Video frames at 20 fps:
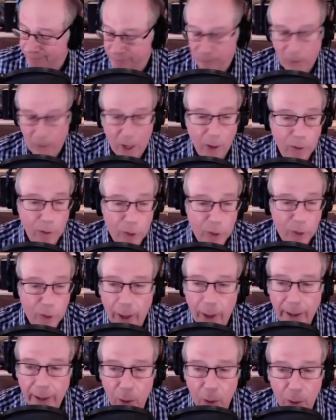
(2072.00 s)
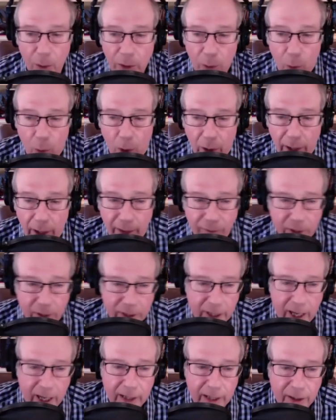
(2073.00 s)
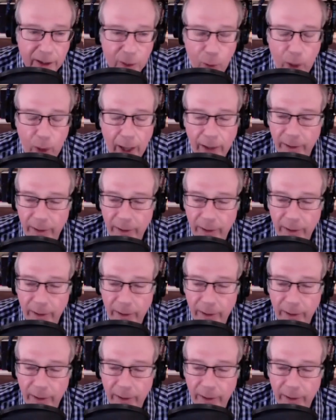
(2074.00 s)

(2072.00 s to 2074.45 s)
it was great going to work every day and great, you